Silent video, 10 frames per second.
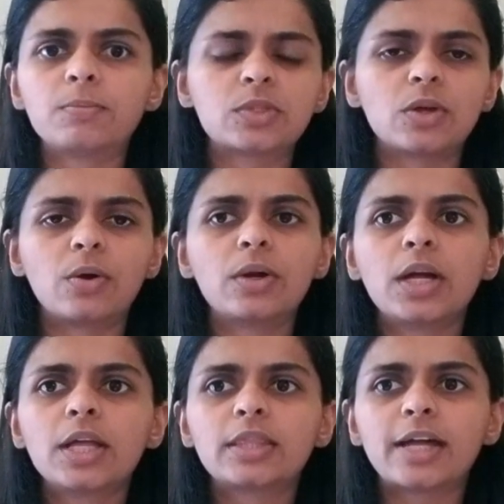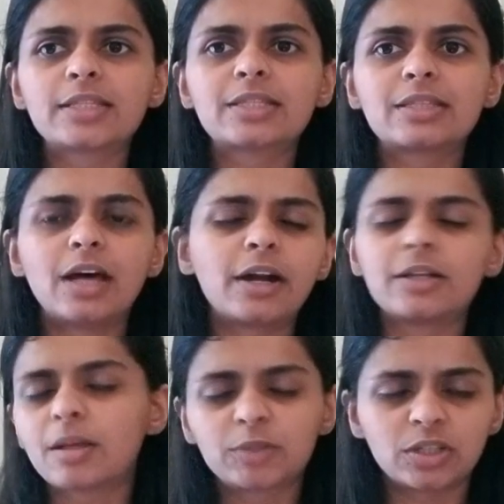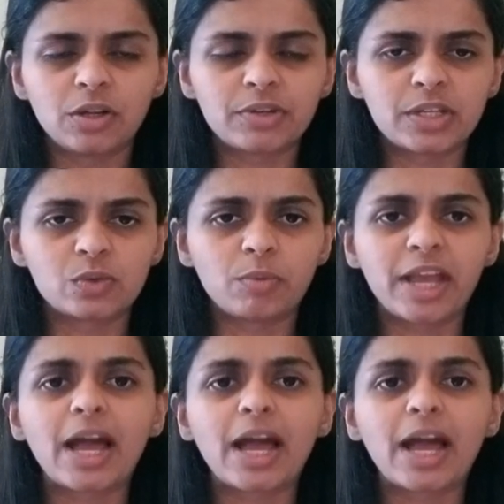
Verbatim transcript: So that's not an assumption the universities will make.